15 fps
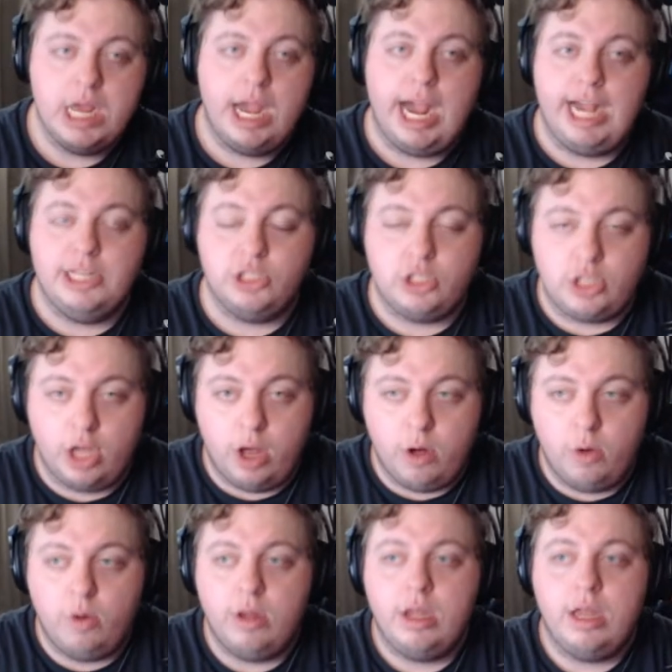And
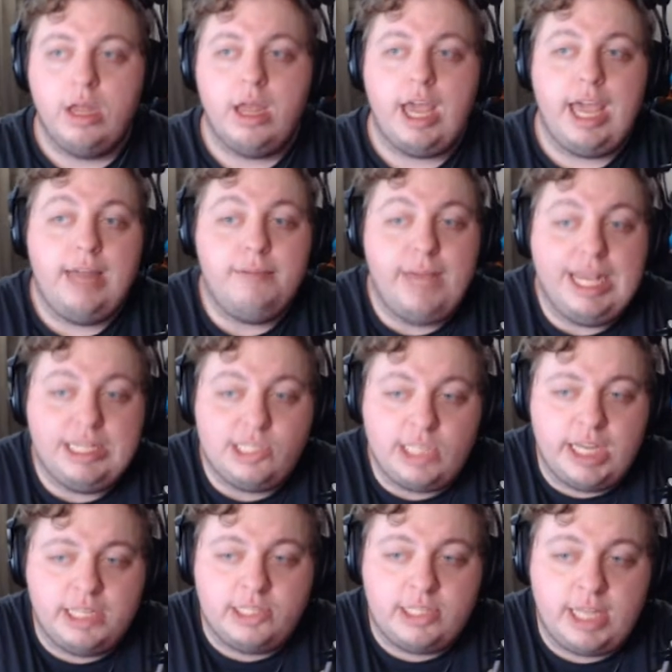so it made
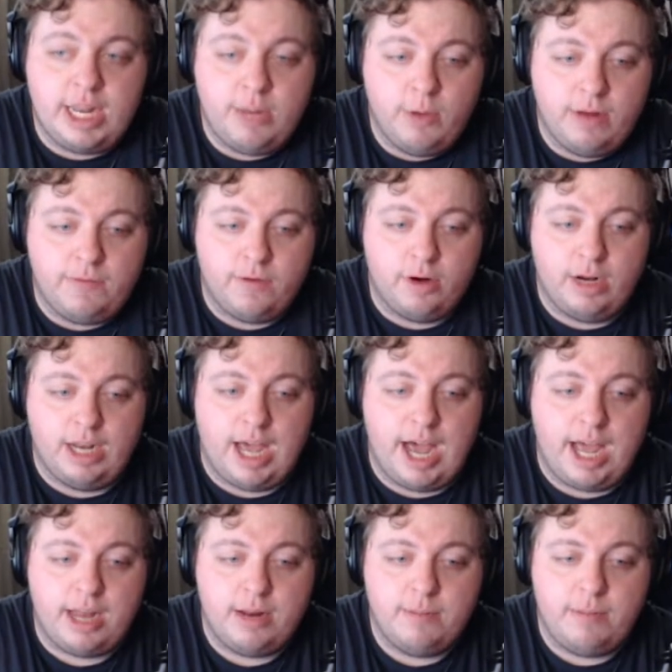sense that he went for a
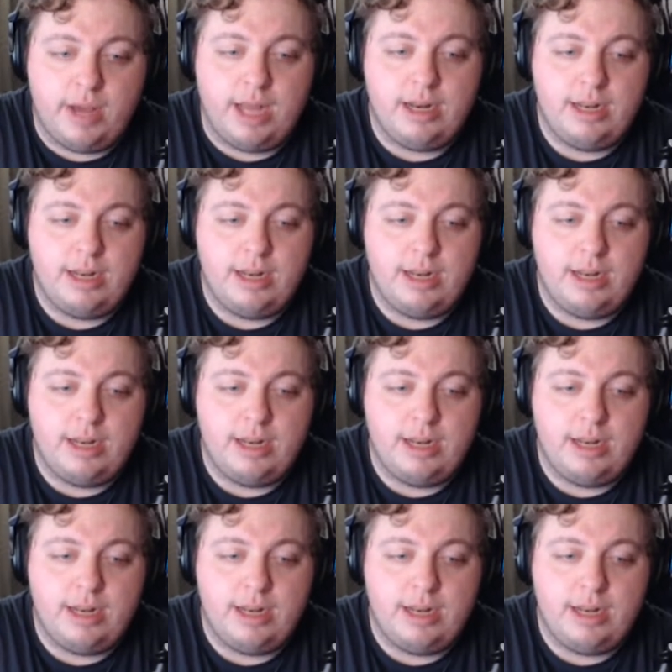lot. But